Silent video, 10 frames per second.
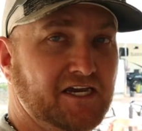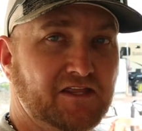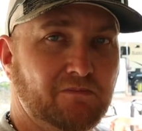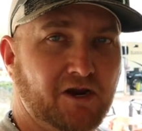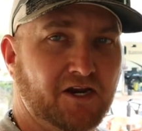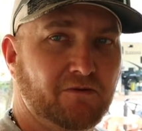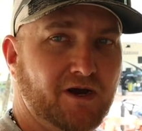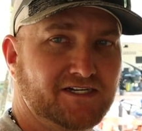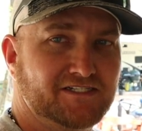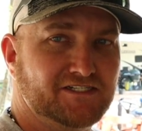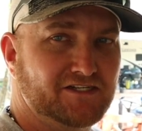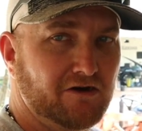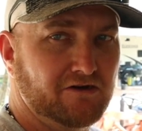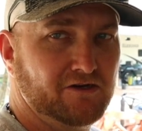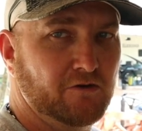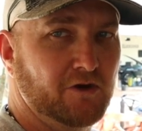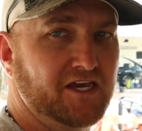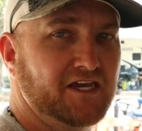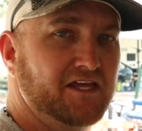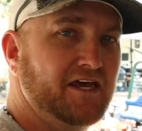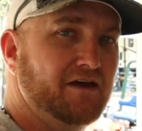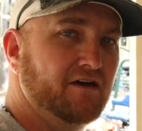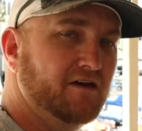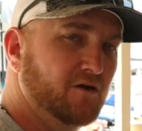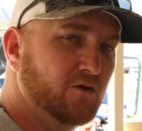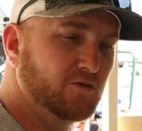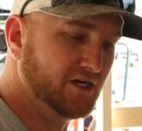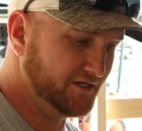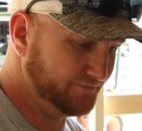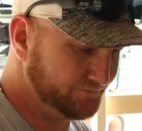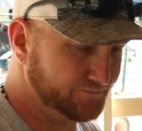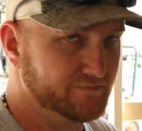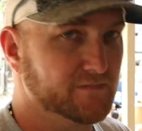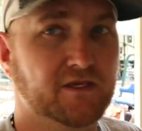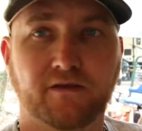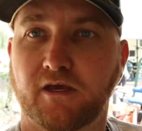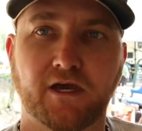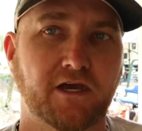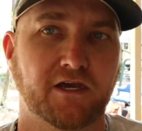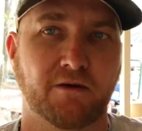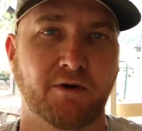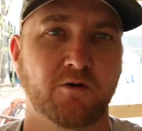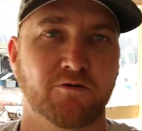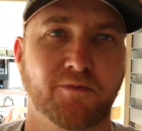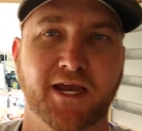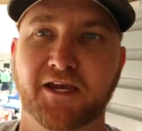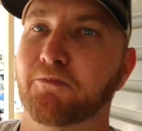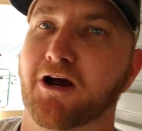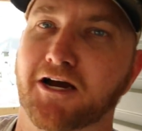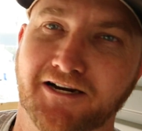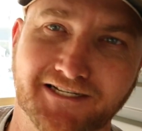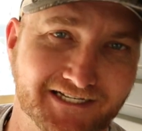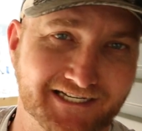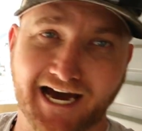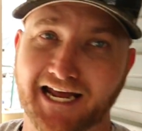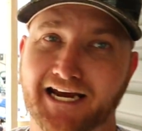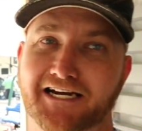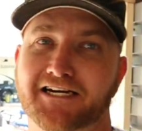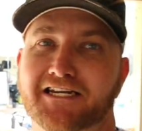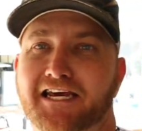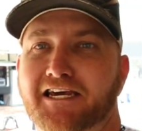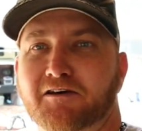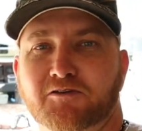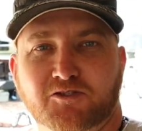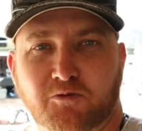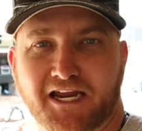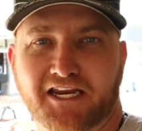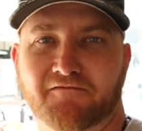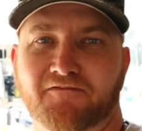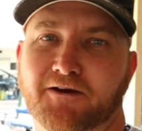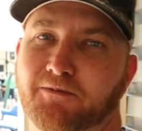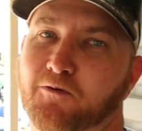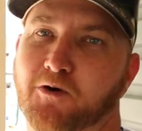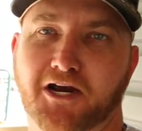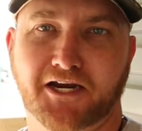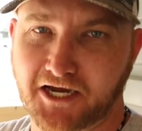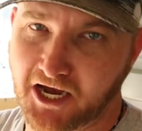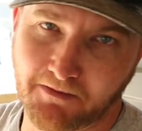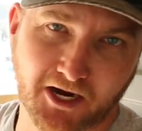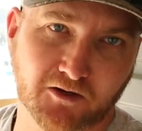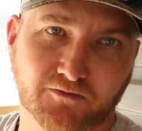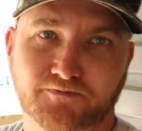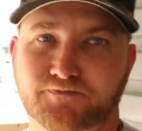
ahead and get the breaker box installed and go ahead and get that uh, hole cut. Come on, we're making progress. It's hot out here today though, sweating in February, come on.